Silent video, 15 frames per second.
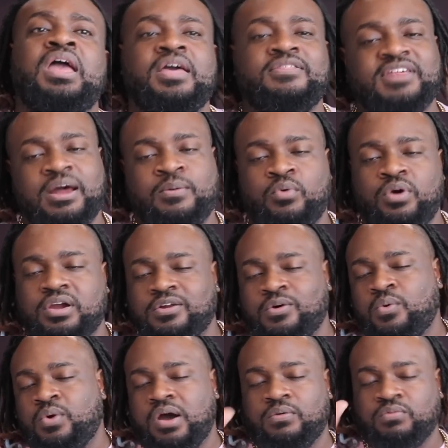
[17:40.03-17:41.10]
that I'm
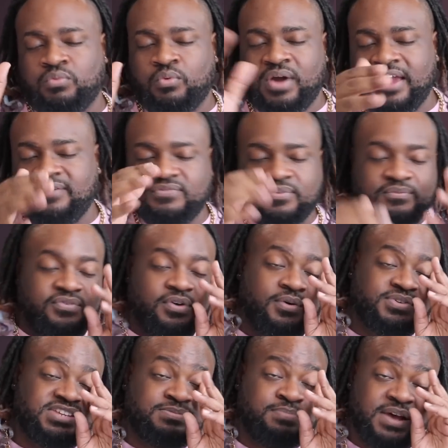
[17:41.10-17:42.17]
working away from
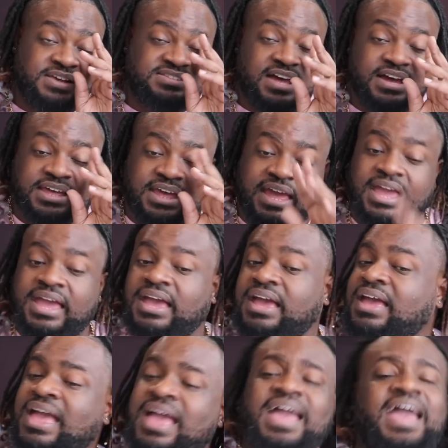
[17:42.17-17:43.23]
folks as best I
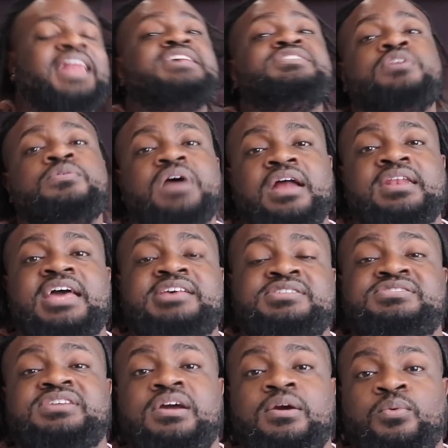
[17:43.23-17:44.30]
can. And it's a
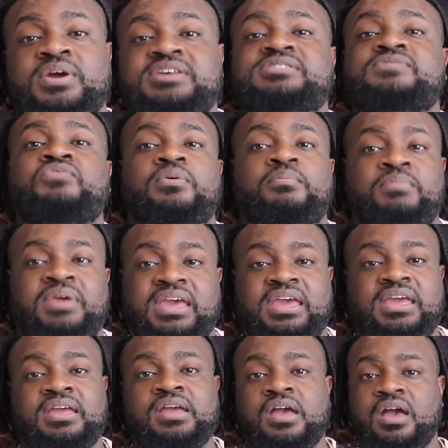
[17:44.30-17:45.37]
necessary risk for
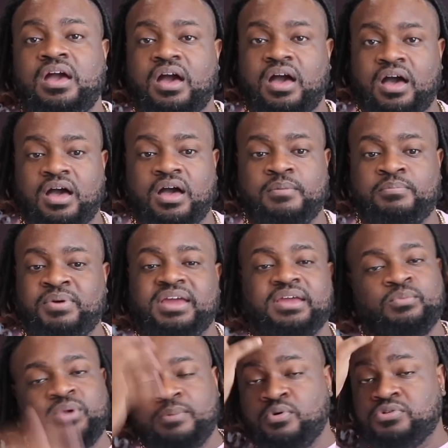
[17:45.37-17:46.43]
me. But
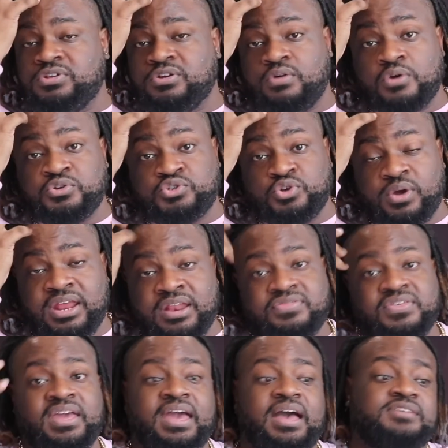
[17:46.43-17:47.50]
when I go to the grocery store,
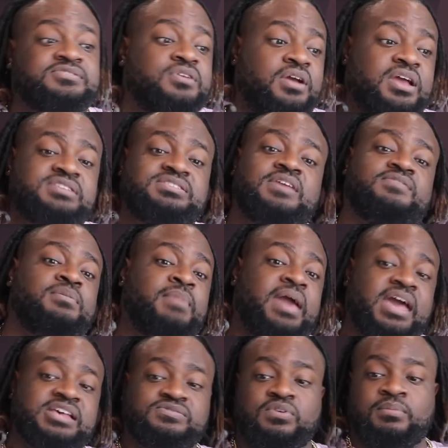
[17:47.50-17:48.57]
anything else, girl, it's giving
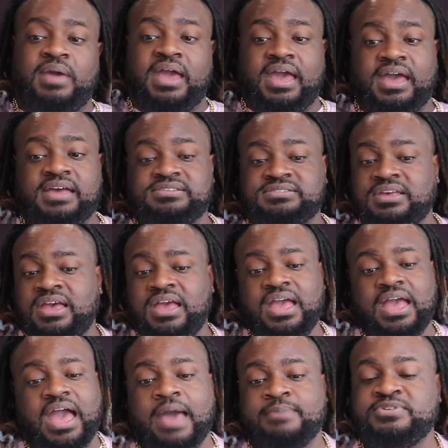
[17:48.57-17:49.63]
mask for mask.
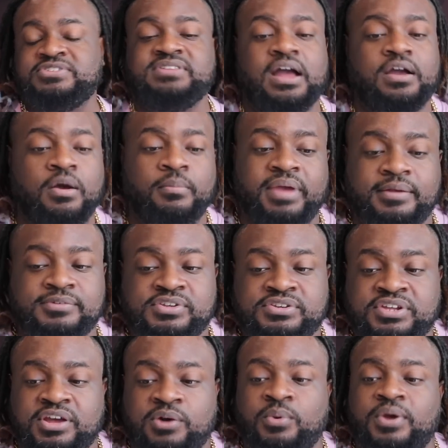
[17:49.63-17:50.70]
I'm just not going to be able to
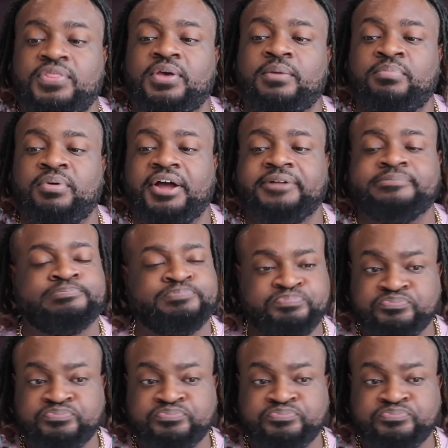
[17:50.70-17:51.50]
deal with it. But